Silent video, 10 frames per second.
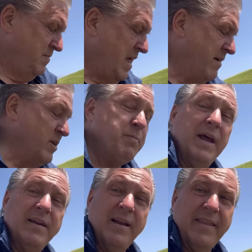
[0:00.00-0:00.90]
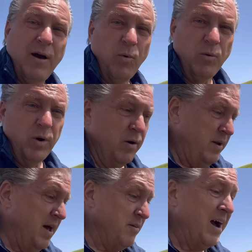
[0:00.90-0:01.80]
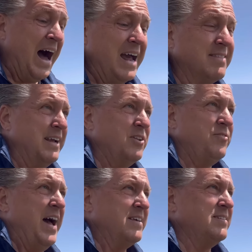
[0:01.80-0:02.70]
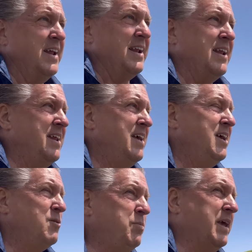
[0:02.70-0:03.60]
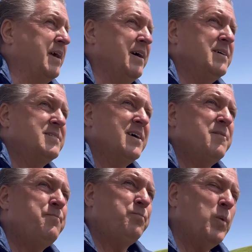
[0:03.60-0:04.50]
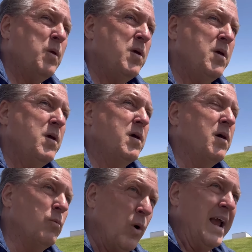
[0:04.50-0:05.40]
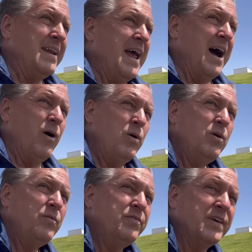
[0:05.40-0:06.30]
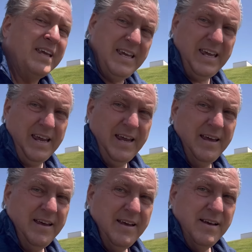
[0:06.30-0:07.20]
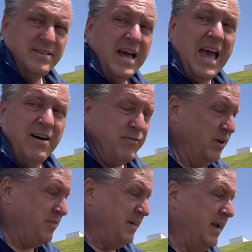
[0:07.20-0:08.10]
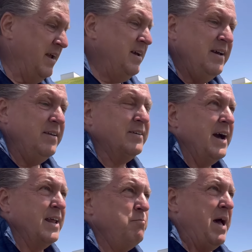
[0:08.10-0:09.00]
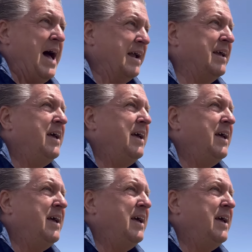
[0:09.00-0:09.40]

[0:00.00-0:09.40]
have an opinion on that one way or another. I think it's fascinating because right now, the key to everything is cutting back.